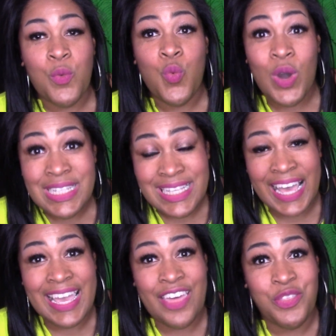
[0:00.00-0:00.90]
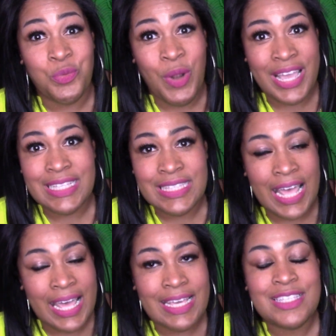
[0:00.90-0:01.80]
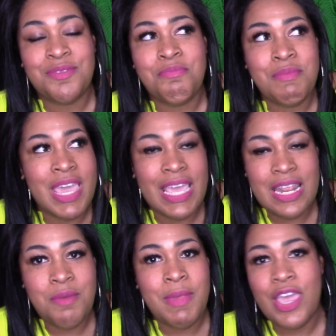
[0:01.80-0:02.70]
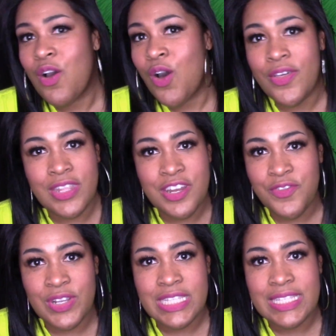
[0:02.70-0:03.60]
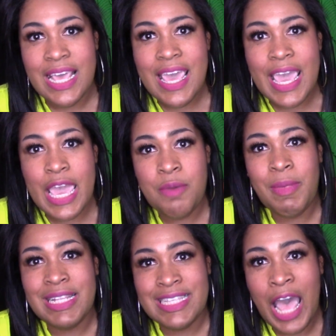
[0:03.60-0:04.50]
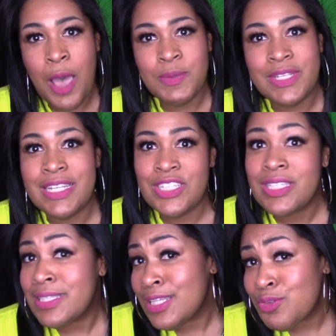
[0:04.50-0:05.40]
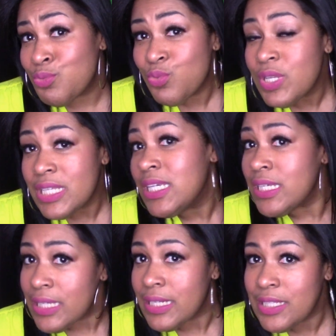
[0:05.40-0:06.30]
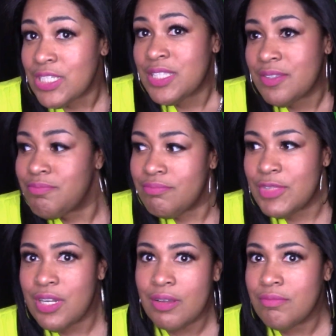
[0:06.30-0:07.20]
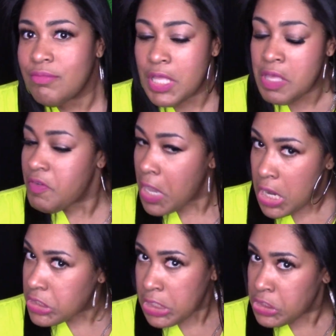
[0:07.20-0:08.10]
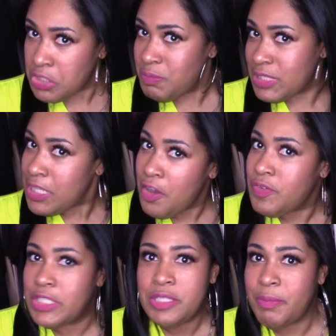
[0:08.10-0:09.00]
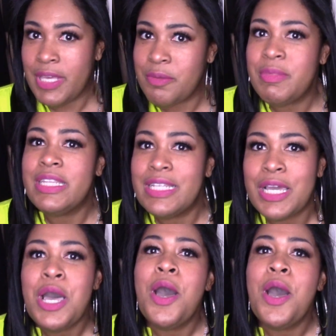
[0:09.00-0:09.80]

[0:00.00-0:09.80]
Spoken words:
once I got the right size, man, it made all the difference in my tops and it just looked really good. It just, you know, I gotta say so myself, it just made me look